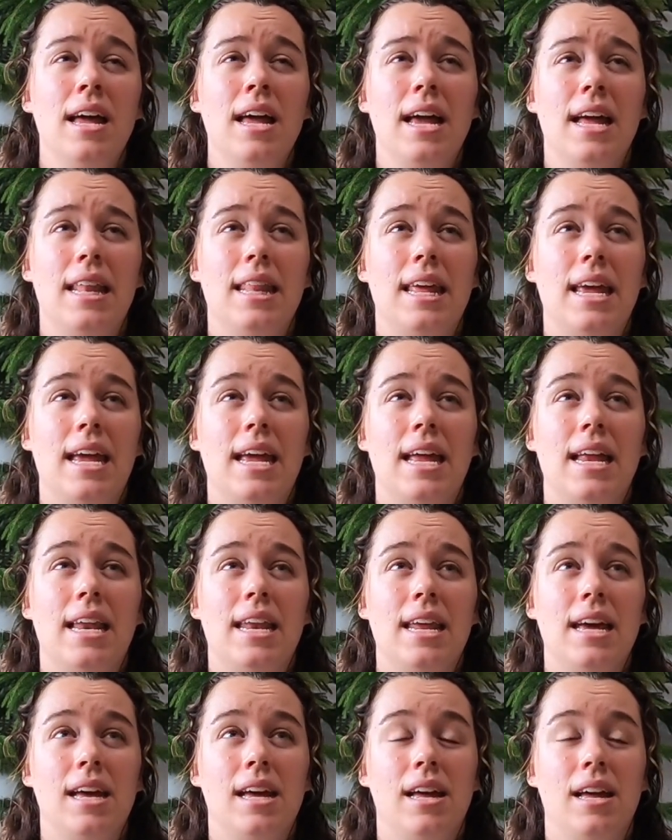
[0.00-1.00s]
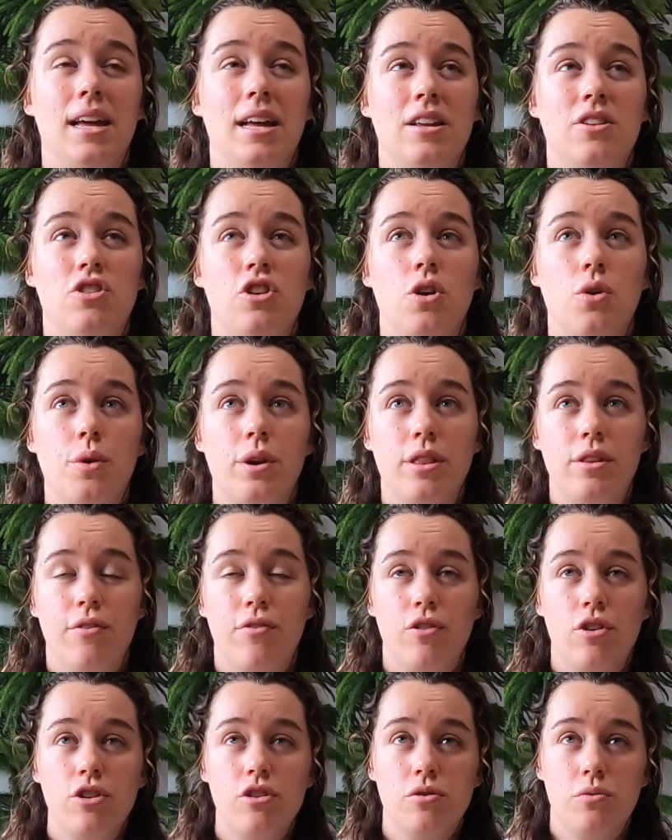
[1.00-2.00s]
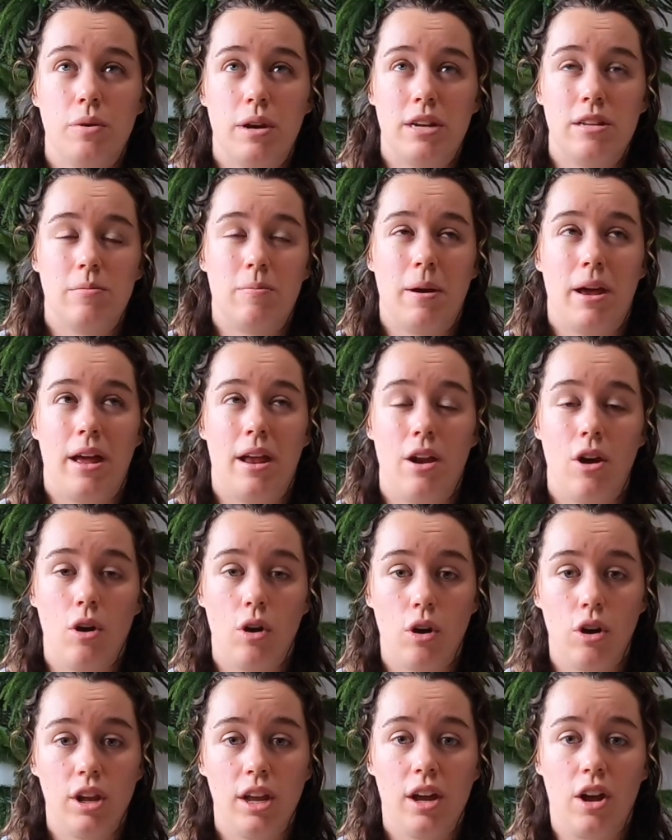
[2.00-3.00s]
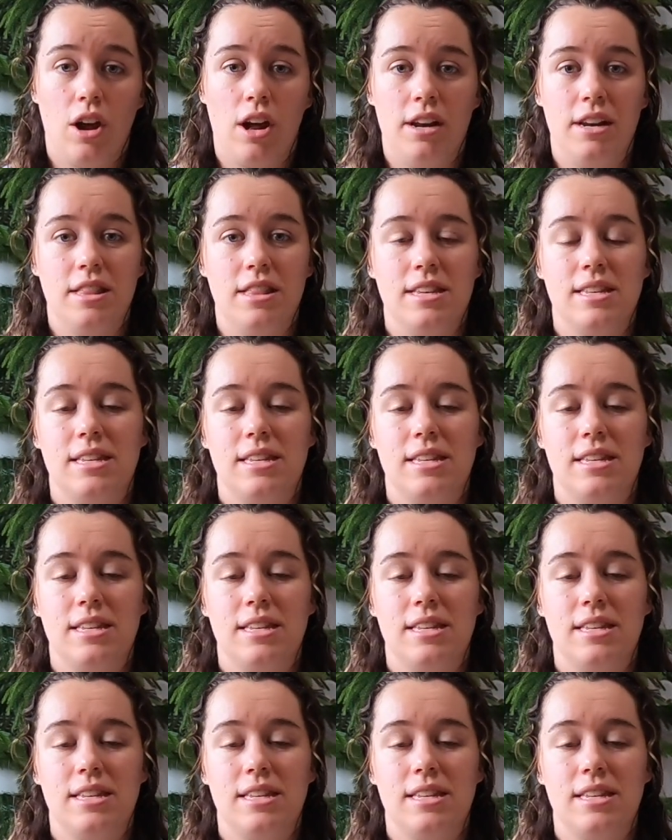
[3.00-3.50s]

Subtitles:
And then, so in the first raised bed early on in the